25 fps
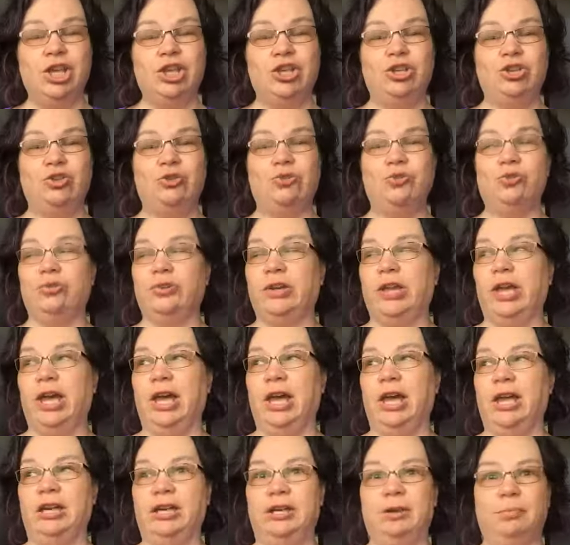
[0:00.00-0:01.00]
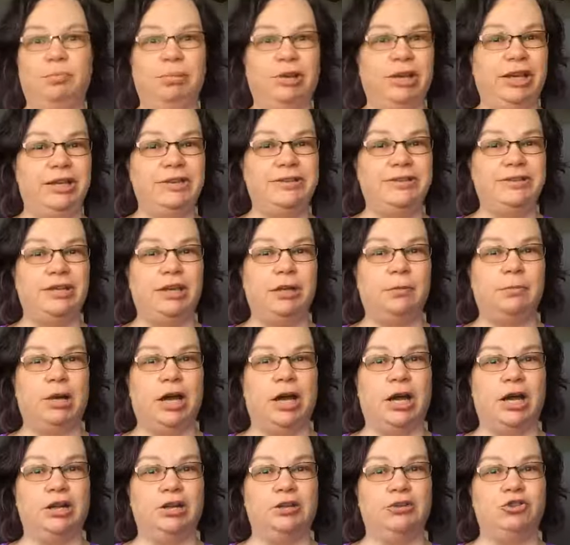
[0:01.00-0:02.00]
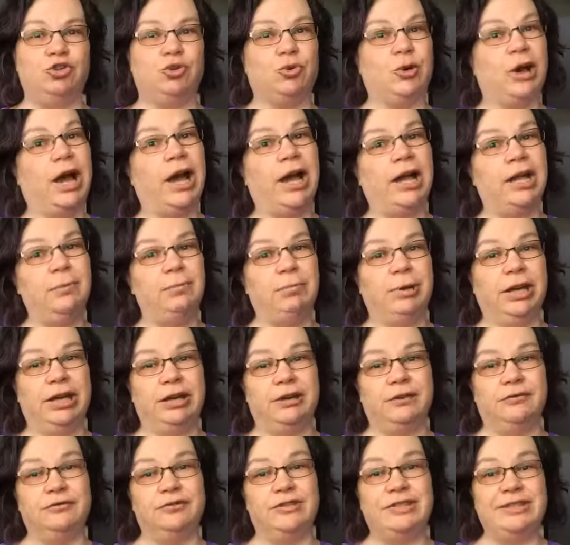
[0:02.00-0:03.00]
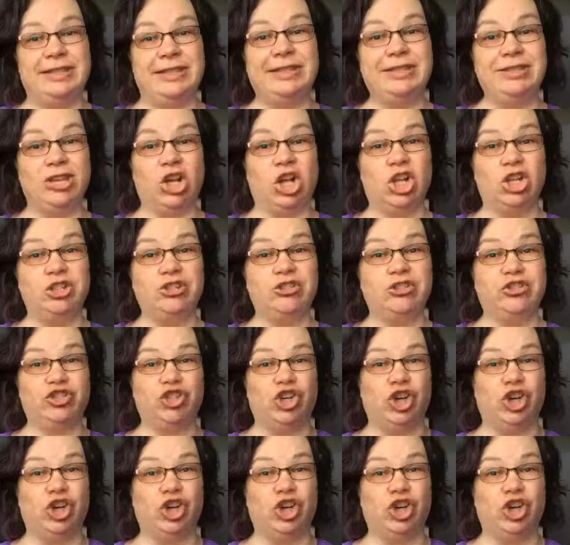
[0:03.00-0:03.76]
You can place them on a dry bed of sea salt,